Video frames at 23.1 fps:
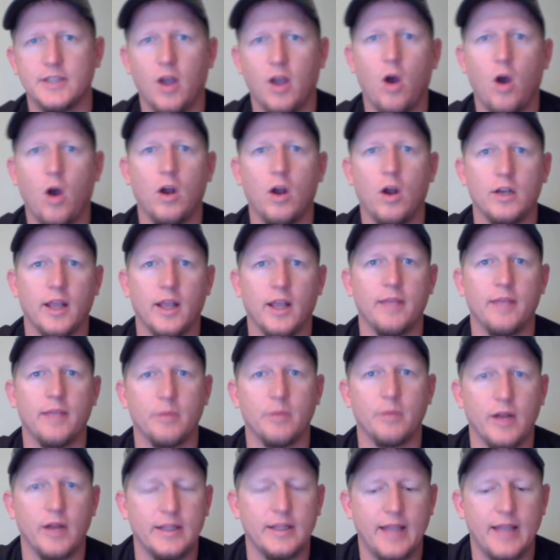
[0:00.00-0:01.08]
hard
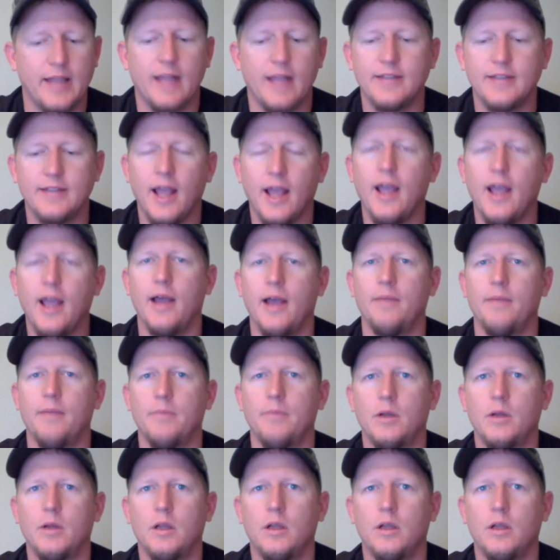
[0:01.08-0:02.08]
labor at that time,